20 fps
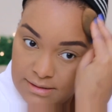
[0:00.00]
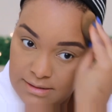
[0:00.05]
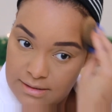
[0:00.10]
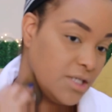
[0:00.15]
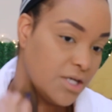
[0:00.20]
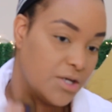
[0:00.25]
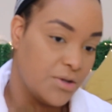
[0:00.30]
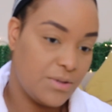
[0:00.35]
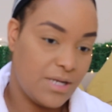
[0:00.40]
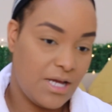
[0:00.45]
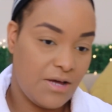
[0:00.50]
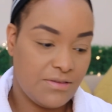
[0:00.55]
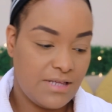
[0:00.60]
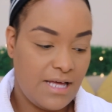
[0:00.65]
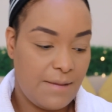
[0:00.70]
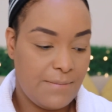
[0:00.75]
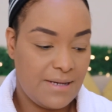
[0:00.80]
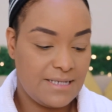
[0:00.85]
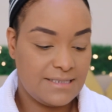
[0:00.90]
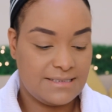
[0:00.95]
So now
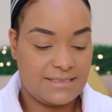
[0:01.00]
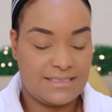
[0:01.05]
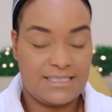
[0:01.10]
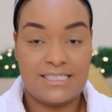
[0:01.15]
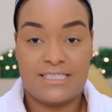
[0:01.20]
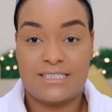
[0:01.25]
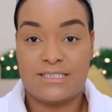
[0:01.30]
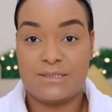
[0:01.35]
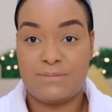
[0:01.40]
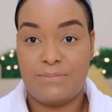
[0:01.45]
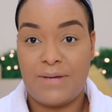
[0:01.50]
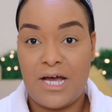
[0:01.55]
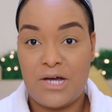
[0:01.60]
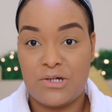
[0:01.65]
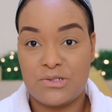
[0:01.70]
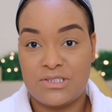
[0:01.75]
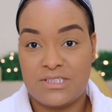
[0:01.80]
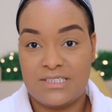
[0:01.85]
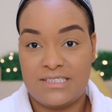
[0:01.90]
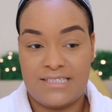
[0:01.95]
that my skin is
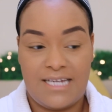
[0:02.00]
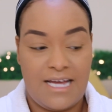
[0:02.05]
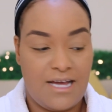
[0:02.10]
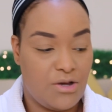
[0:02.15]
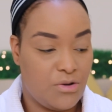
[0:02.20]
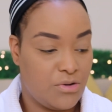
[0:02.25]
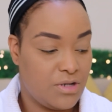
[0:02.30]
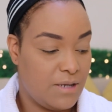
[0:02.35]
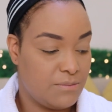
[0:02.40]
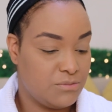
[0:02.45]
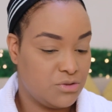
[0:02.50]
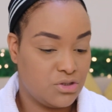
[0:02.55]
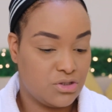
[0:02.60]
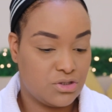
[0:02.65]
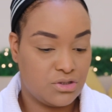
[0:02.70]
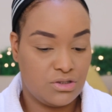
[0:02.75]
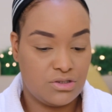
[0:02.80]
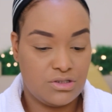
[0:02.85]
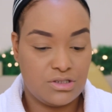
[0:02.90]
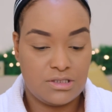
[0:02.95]
powdered down, I'm just
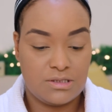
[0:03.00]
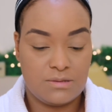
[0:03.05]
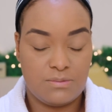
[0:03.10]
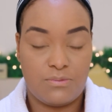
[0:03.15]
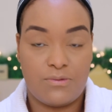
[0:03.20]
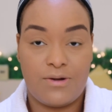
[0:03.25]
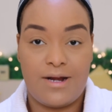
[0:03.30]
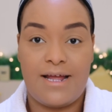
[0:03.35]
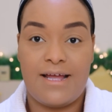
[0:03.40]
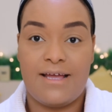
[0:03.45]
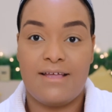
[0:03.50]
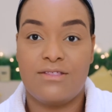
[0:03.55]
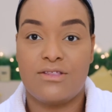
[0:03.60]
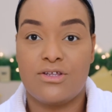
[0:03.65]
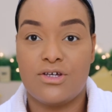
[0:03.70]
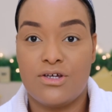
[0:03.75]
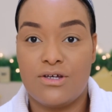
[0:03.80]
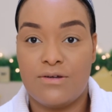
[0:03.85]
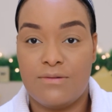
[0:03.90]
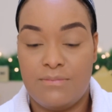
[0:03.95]
going to spray
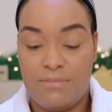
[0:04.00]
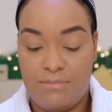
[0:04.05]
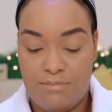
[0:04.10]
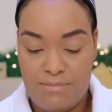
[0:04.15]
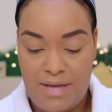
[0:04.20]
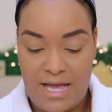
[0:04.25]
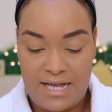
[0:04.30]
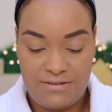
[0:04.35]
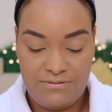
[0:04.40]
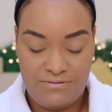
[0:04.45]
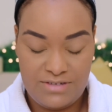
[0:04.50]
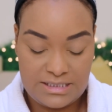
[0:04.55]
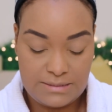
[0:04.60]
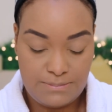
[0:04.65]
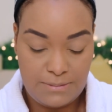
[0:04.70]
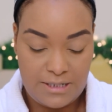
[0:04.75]
the MAC Fix